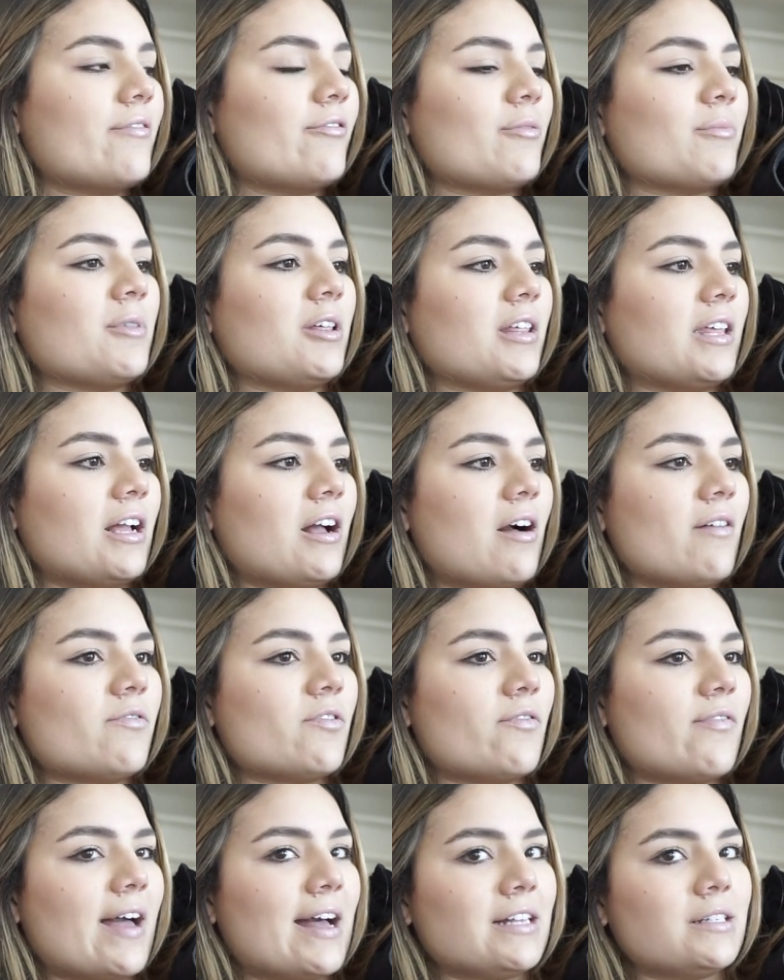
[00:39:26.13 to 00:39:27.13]
it from the link off
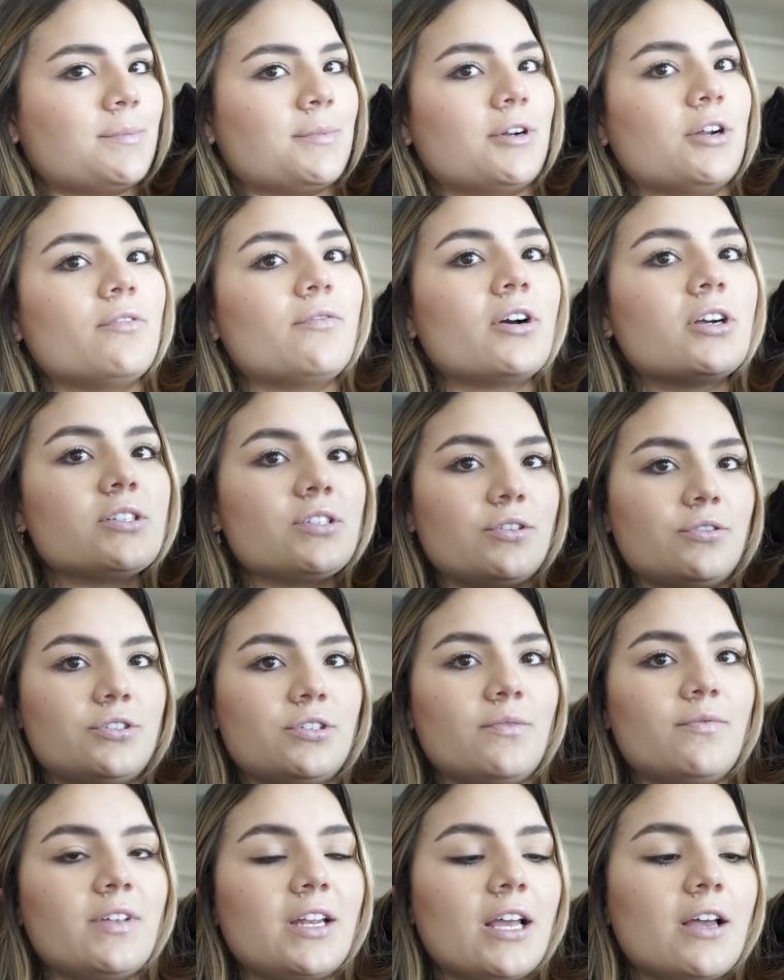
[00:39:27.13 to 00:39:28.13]
of Aspen Obert's
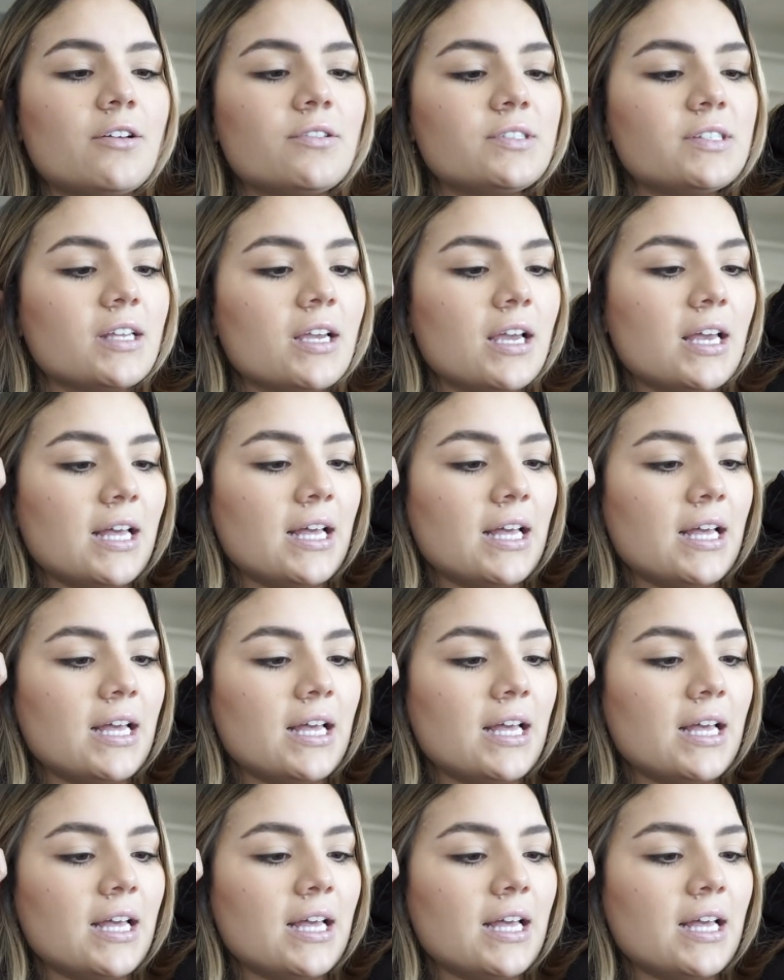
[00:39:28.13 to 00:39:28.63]
YouTube videos.